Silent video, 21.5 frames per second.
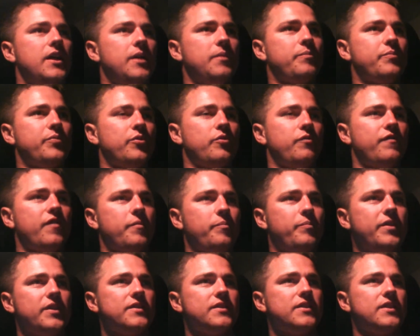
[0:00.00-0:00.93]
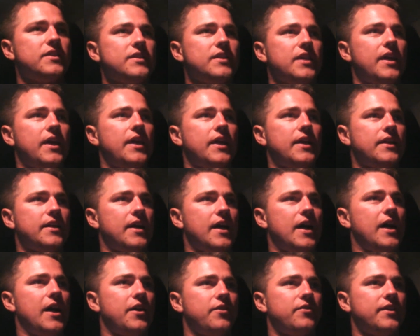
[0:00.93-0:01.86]
improve your business and
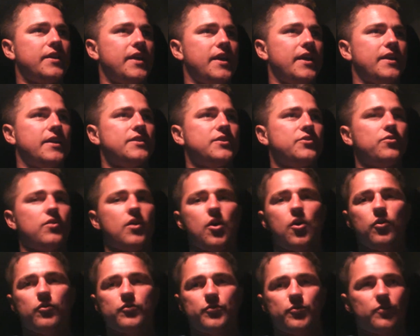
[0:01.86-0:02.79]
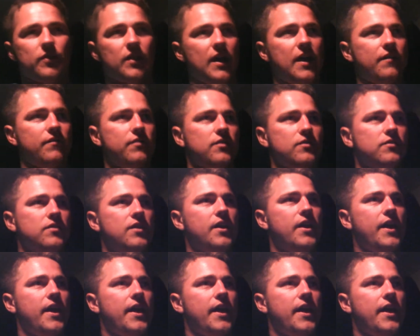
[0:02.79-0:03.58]
how to get it to a whole new level.